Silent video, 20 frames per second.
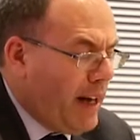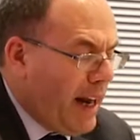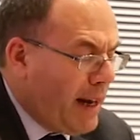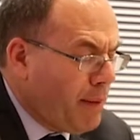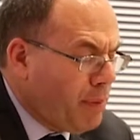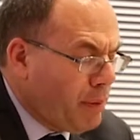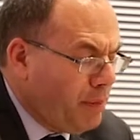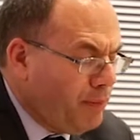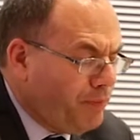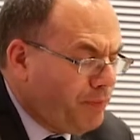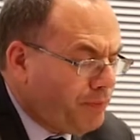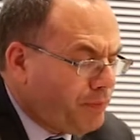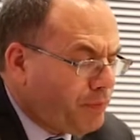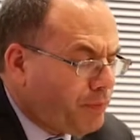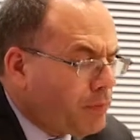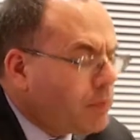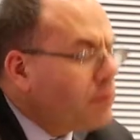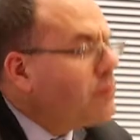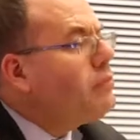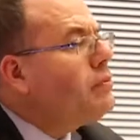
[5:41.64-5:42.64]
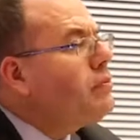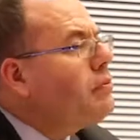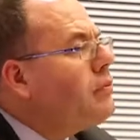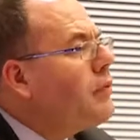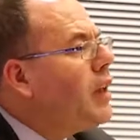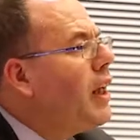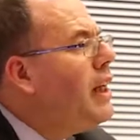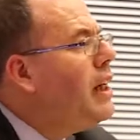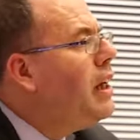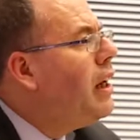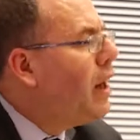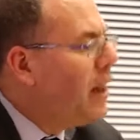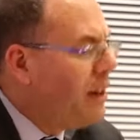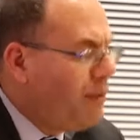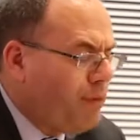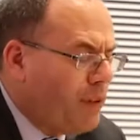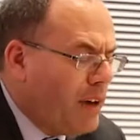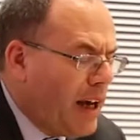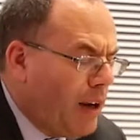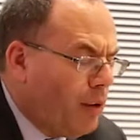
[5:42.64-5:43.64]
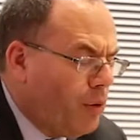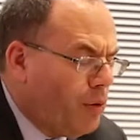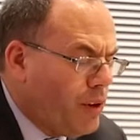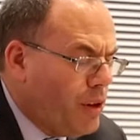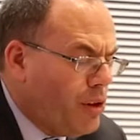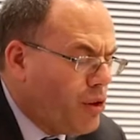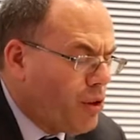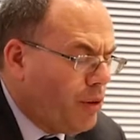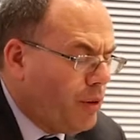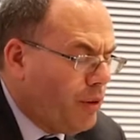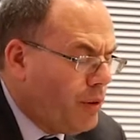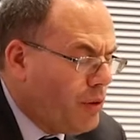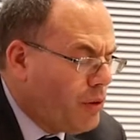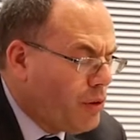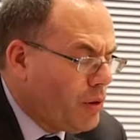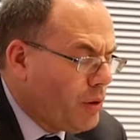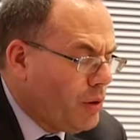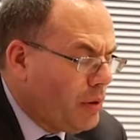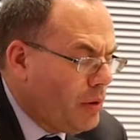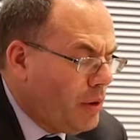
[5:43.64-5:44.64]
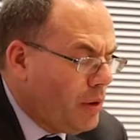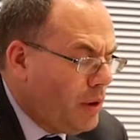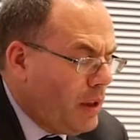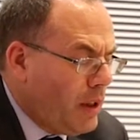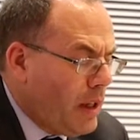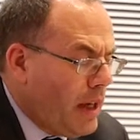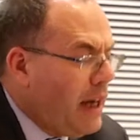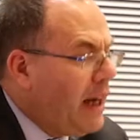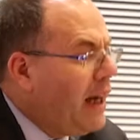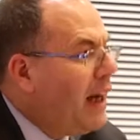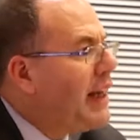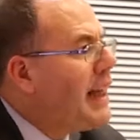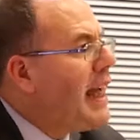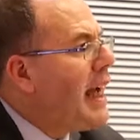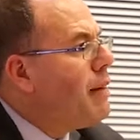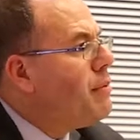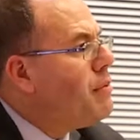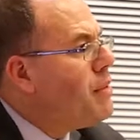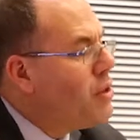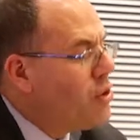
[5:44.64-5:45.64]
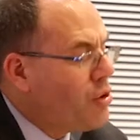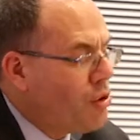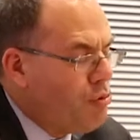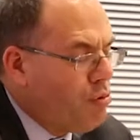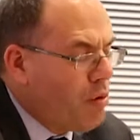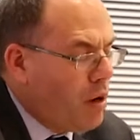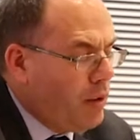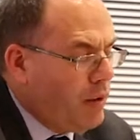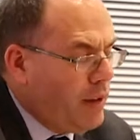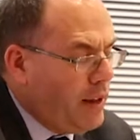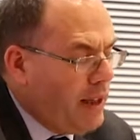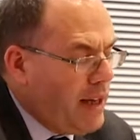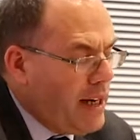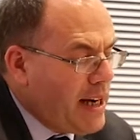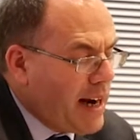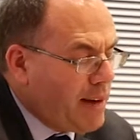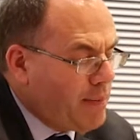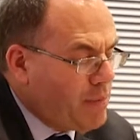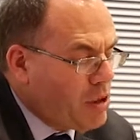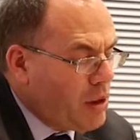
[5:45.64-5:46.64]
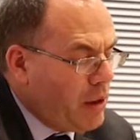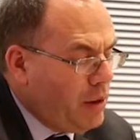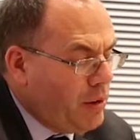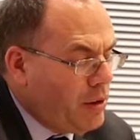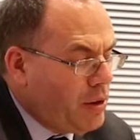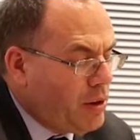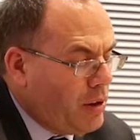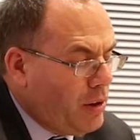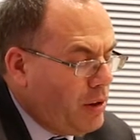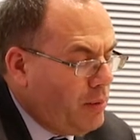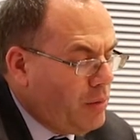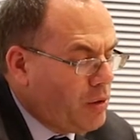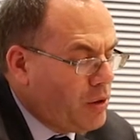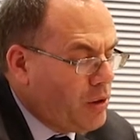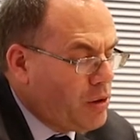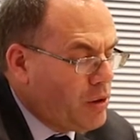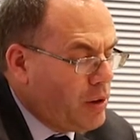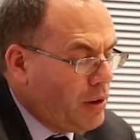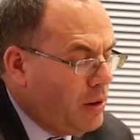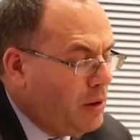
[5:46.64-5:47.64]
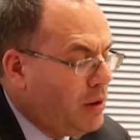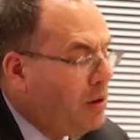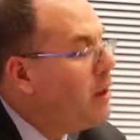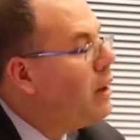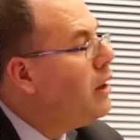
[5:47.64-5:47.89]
gap in life and health insurance, a gap that's growing in absolute terms as the